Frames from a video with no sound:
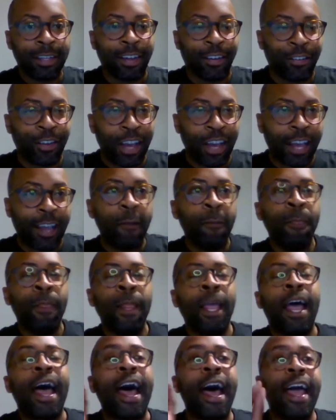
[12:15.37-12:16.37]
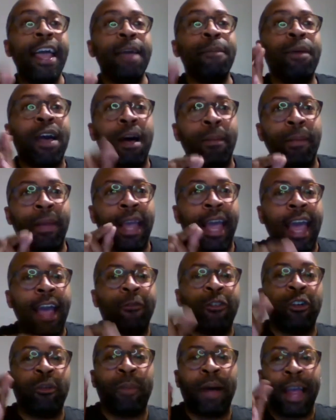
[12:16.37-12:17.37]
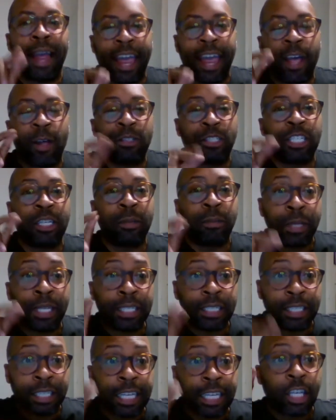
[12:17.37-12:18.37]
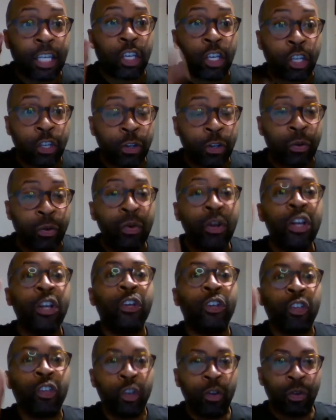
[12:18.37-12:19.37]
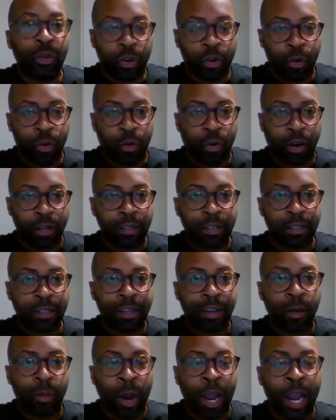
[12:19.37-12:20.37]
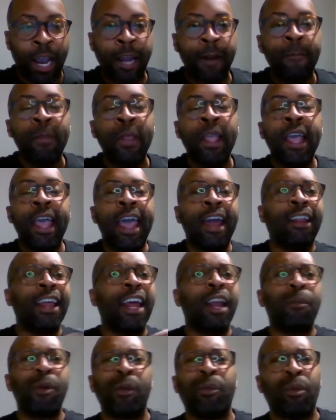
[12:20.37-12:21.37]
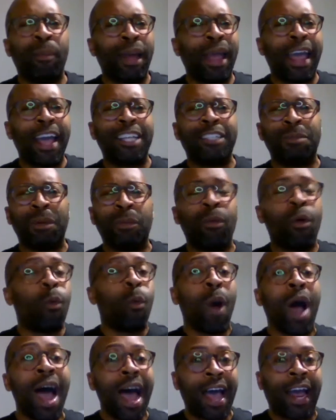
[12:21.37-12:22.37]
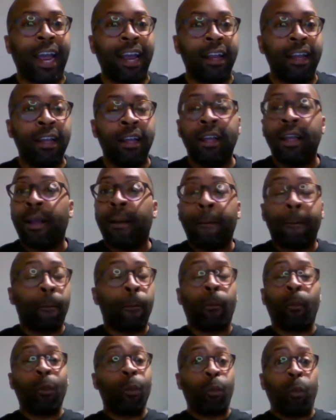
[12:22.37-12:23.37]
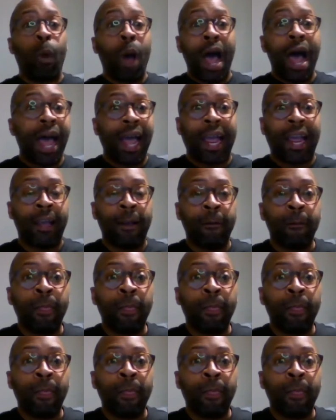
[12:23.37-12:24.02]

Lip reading: Okay? I am coming after my LGBTQ unicorns, right? And a lot of people may ask me, well, why? Why?